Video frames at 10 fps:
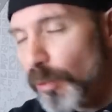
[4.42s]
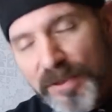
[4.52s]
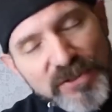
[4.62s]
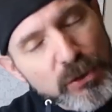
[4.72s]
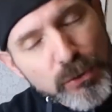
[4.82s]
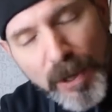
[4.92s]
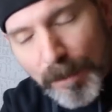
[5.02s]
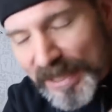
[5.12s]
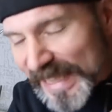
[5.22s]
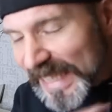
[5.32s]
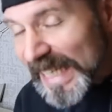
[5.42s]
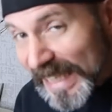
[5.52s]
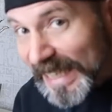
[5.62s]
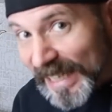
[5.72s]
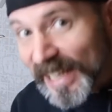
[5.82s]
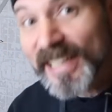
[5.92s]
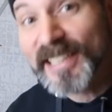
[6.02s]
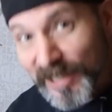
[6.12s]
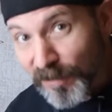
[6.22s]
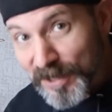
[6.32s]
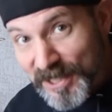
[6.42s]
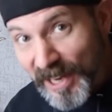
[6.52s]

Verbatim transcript: with two completely different